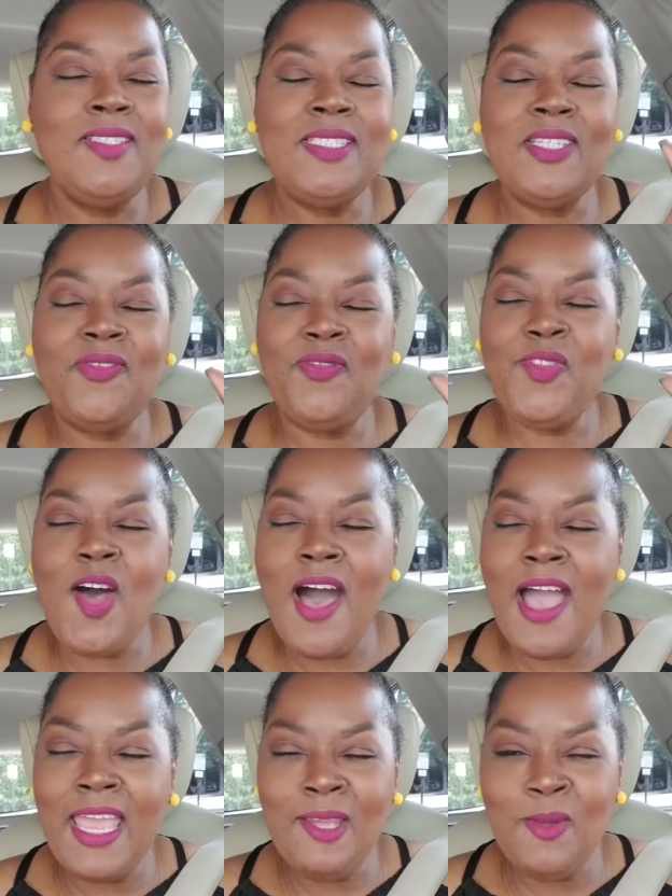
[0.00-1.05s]

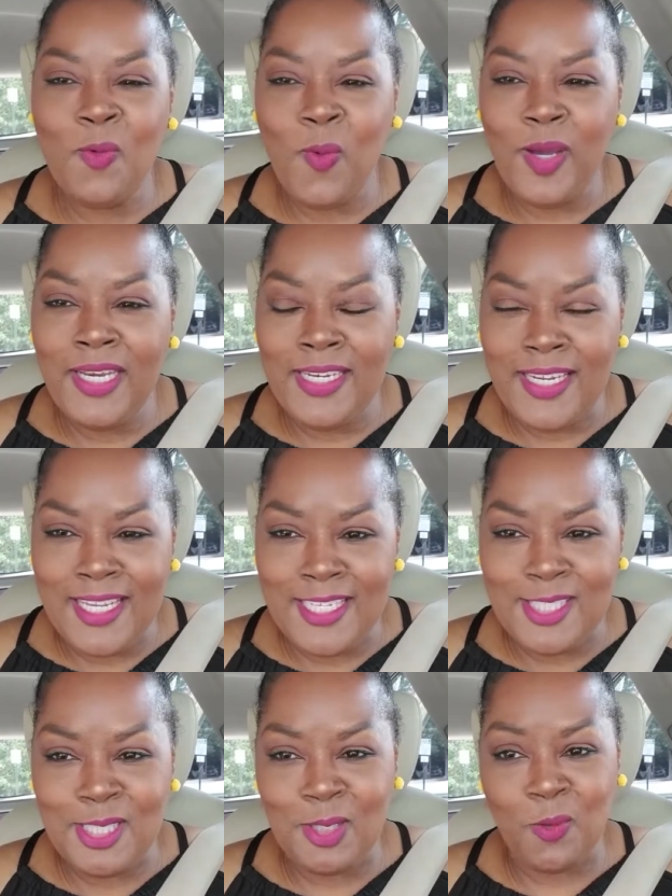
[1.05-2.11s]
define what it
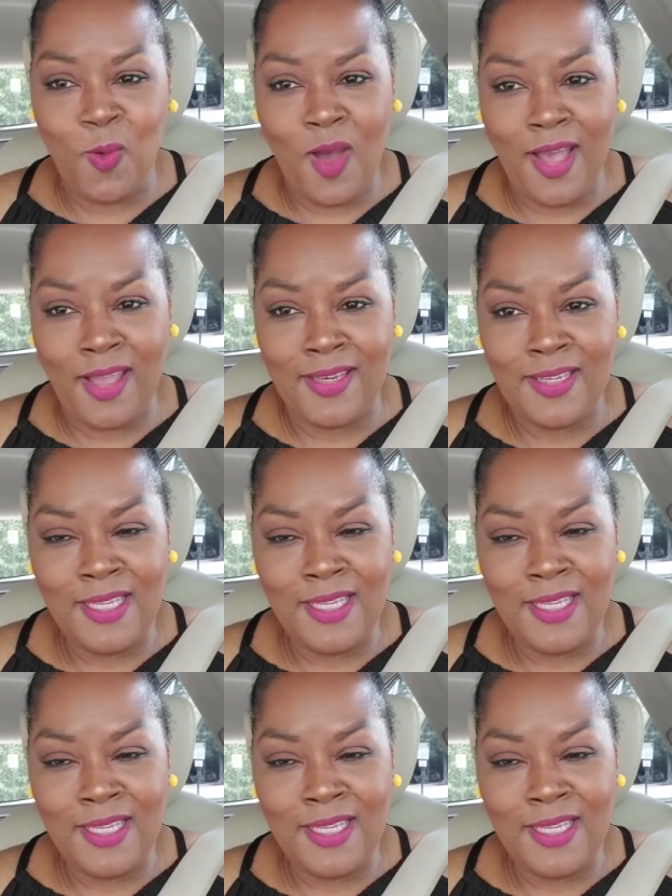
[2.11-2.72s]
is you want.